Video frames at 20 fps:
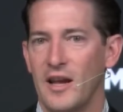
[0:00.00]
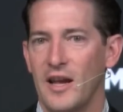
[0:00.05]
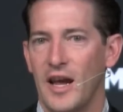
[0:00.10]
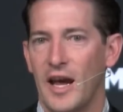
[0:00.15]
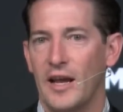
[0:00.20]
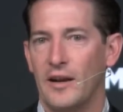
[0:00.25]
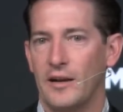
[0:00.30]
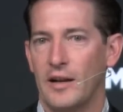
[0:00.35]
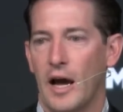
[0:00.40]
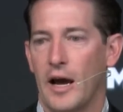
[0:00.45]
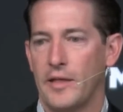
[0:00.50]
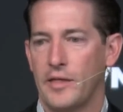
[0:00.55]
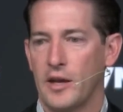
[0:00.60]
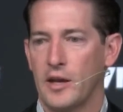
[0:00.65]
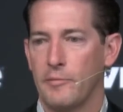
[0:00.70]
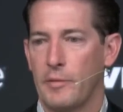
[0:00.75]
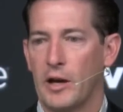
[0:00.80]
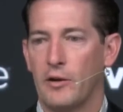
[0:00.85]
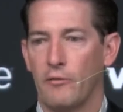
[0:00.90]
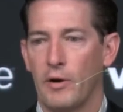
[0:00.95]
And I think
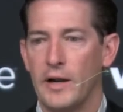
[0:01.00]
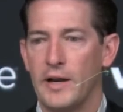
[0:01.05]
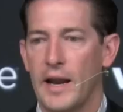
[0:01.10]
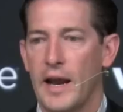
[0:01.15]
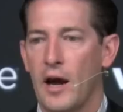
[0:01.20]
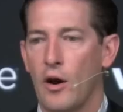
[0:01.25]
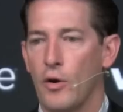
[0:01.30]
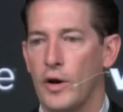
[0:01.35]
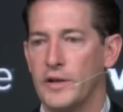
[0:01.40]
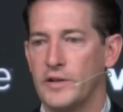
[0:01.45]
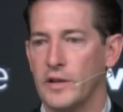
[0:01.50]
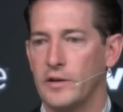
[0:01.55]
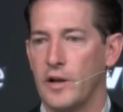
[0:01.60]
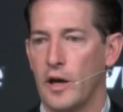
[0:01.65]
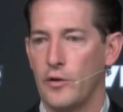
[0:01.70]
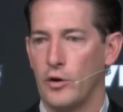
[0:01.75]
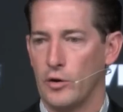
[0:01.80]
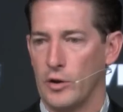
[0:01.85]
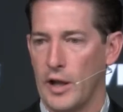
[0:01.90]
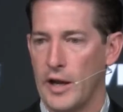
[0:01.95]
about it right now as
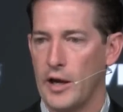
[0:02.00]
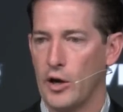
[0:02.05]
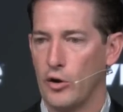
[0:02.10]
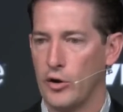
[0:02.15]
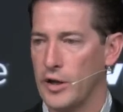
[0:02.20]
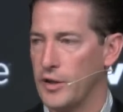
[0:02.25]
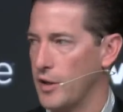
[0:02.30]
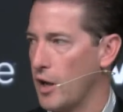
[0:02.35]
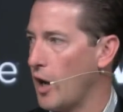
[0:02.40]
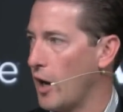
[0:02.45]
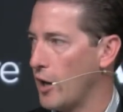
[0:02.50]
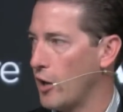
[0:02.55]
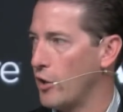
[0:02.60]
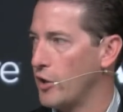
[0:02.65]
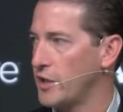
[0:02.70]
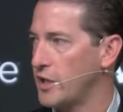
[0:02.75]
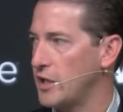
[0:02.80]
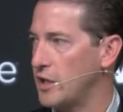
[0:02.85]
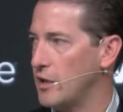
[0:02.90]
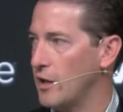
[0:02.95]
another layer in the
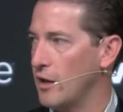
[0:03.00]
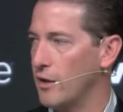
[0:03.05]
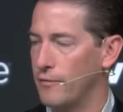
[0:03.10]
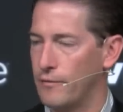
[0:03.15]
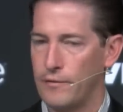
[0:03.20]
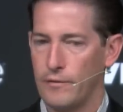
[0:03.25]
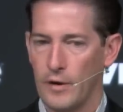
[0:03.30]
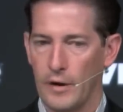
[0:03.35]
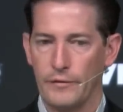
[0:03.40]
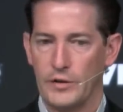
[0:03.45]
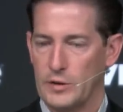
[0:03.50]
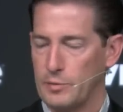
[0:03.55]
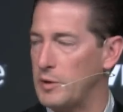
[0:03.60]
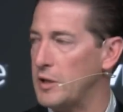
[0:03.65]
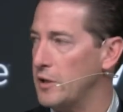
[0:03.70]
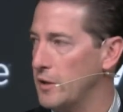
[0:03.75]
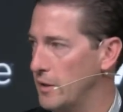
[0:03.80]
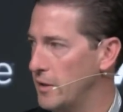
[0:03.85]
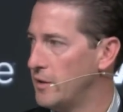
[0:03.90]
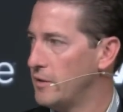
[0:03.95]
hierarchy of, of
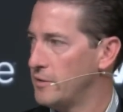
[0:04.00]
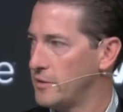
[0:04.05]
speed.